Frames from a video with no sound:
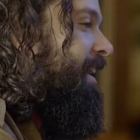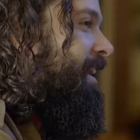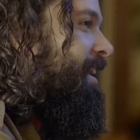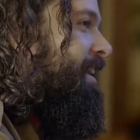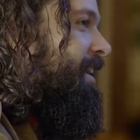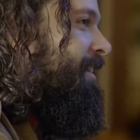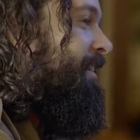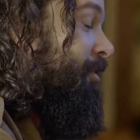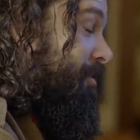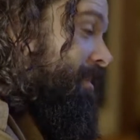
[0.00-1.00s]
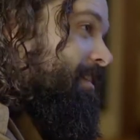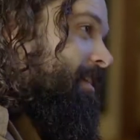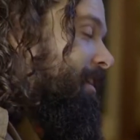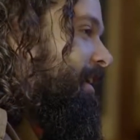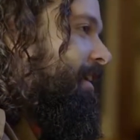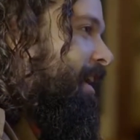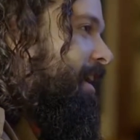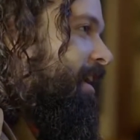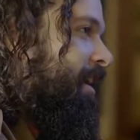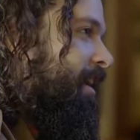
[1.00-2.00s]
uh, the other thing that, like,
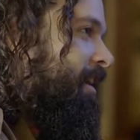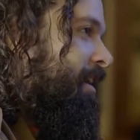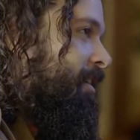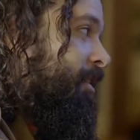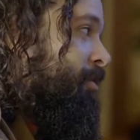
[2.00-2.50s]
the